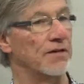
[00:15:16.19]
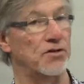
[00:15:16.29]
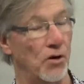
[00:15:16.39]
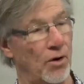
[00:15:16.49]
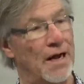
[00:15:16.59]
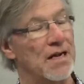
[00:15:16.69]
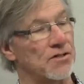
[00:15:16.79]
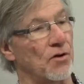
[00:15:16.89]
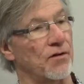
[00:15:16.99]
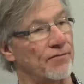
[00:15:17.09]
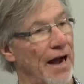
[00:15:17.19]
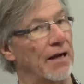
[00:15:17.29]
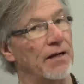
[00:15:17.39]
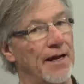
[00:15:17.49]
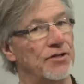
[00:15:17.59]
So, so the
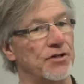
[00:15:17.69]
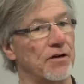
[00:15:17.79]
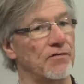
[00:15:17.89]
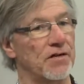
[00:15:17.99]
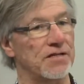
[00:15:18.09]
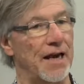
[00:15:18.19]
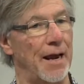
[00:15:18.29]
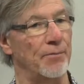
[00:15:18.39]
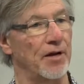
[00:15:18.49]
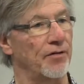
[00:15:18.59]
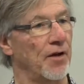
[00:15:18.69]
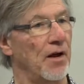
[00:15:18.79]
violation of the Sabbath